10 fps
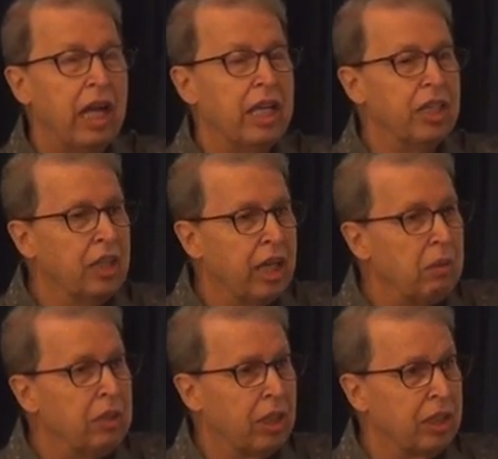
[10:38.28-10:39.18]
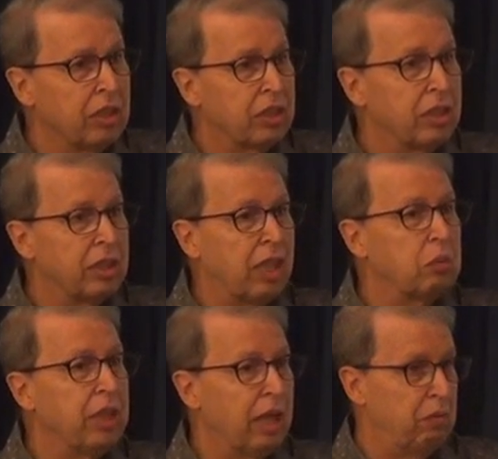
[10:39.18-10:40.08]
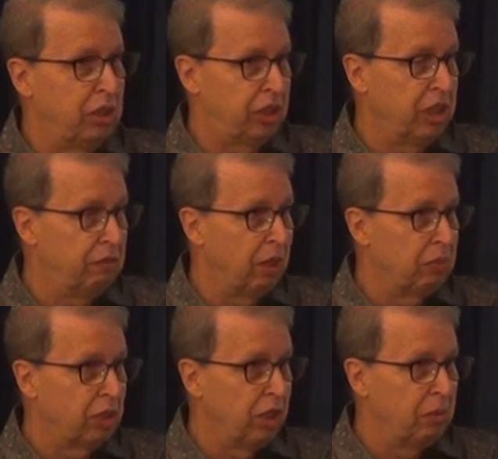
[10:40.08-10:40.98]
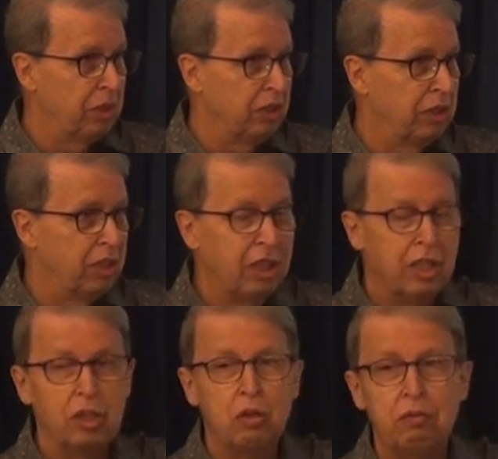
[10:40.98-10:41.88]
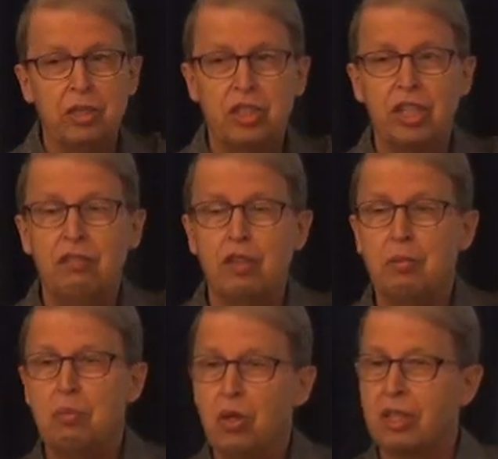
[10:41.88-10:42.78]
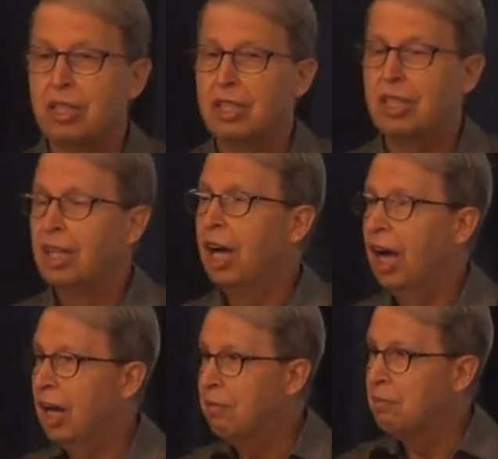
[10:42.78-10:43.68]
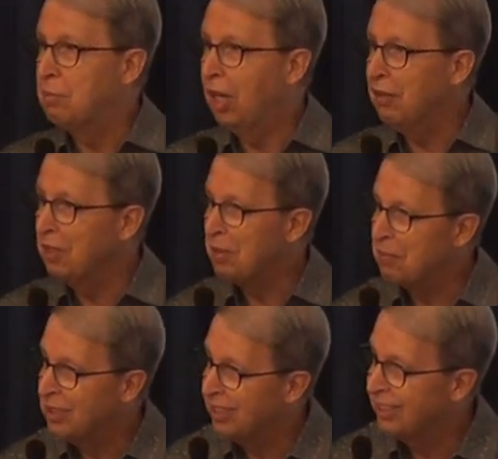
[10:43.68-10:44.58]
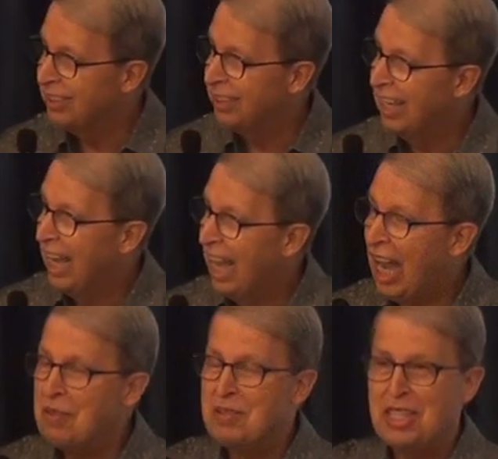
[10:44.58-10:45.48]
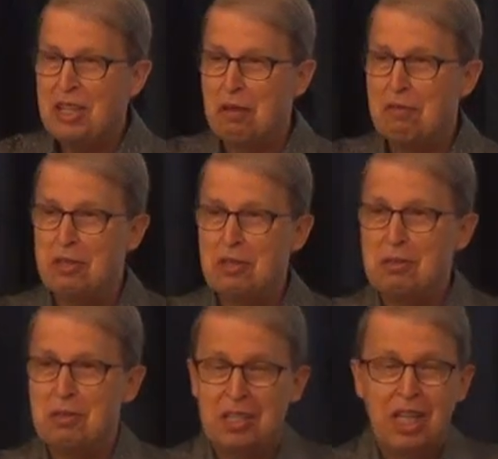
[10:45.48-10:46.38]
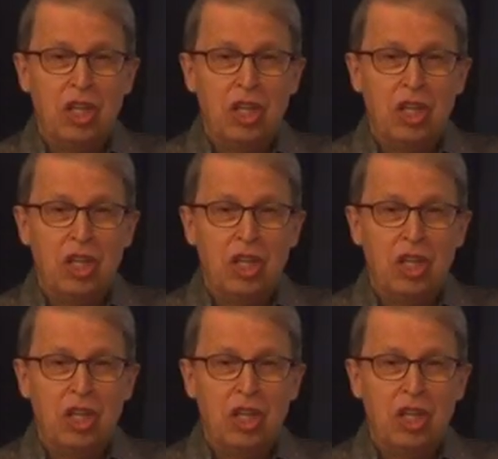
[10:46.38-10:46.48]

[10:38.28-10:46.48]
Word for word: inheritance that we have received from Solomon. You've received a book of Proverbs? How many of you